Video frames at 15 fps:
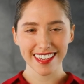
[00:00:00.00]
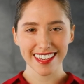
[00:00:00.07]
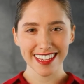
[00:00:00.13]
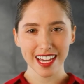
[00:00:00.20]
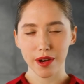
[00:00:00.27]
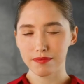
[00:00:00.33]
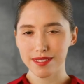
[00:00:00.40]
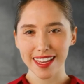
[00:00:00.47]

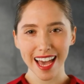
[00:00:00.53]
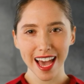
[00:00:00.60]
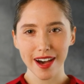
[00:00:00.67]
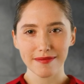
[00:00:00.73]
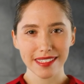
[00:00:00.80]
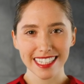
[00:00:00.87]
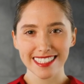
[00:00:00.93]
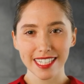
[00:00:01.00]

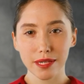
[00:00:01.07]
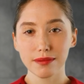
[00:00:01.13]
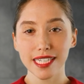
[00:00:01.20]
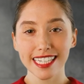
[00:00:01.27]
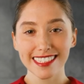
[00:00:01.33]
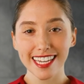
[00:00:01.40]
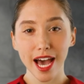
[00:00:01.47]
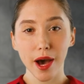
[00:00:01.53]
GibbsCAM is
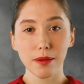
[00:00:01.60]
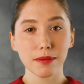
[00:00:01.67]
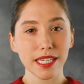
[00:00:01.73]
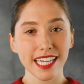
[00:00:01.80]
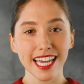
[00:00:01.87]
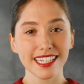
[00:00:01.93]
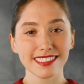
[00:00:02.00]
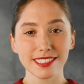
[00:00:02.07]
committed to helping
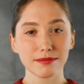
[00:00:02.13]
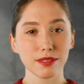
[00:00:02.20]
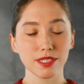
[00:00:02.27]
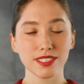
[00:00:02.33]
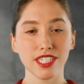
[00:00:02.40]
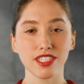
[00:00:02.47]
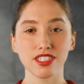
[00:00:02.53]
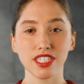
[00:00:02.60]

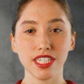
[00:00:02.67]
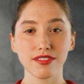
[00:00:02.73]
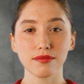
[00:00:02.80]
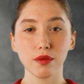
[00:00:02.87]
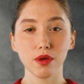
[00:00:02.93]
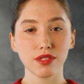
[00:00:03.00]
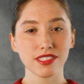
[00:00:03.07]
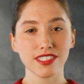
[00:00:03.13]
customers achieve
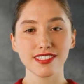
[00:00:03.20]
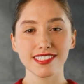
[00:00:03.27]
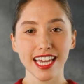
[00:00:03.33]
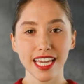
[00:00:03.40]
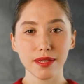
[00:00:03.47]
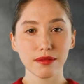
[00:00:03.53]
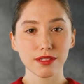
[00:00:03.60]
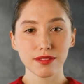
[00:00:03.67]
more
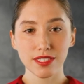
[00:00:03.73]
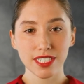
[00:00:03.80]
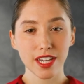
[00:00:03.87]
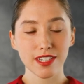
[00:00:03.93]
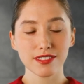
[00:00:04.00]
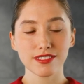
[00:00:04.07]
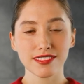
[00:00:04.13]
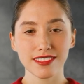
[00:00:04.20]
sustainable
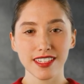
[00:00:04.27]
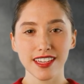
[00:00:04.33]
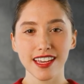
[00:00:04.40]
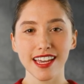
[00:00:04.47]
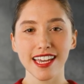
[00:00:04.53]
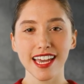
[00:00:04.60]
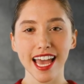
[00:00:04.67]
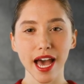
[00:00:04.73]
results.
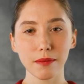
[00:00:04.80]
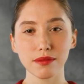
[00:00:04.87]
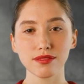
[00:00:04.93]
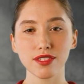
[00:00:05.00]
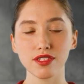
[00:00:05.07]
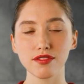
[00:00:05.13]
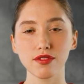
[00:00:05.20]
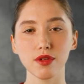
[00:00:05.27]

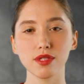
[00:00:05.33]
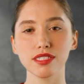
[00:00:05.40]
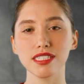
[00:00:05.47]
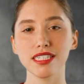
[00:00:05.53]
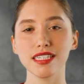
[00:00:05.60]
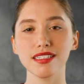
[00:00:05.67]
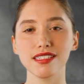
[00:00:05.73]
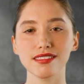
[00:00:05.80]
Episode
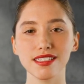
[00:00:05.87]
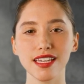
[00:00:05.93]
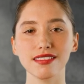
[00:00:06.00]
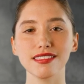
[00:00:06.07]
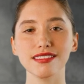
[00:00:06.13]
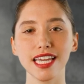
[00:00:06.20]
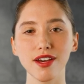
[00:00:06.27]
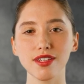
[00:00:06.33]
14
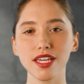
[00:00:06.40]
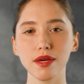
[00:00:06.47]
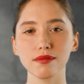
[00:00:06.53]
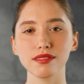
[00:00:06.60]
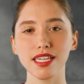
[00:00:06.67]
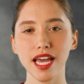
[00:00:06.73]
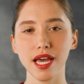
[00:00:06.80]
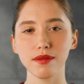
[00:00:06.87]
discusses how
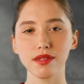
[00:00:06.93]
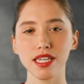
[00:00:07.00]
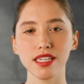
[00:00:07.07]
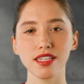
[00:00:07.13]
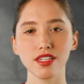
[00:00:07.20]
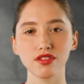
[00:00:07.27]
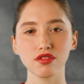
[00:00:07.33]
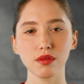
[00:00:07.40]
GibbsCAM can
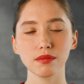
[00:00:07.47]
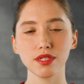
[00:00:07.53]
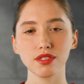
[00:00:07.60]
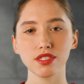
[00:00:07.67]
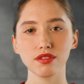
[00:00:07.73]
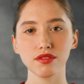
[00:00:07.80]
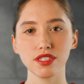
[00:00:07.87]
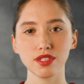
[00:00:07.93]
contribute
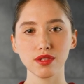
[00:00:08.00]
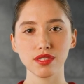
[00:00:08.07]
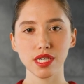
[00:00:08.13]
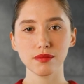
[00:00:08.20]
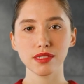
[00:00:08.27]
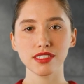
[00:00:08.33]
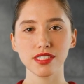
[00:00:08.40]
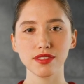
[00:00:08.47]
to
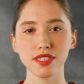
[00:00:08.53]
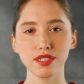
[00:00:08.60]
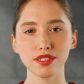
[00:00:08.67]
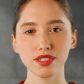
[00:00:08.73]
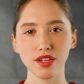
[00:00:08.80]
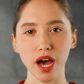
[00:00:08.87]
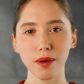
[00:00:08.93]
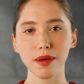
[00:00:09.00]
reducing material
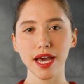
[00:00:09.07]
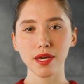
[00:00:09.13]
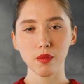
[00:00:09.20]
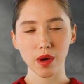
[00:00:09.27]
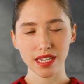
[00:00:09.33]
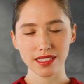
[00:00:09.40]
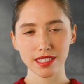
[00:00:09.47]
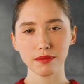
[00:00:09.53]
scrap and
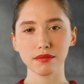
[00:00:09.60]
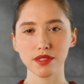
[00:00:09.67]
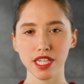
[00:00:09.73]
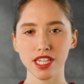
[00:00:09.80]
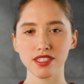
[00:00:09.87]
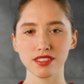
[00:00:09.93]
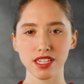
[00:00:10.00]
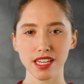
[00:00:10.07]
waste in
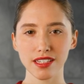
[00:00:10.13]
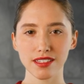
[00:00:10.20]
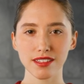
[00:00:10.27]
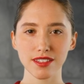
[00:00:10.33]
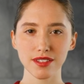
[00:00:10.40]
production.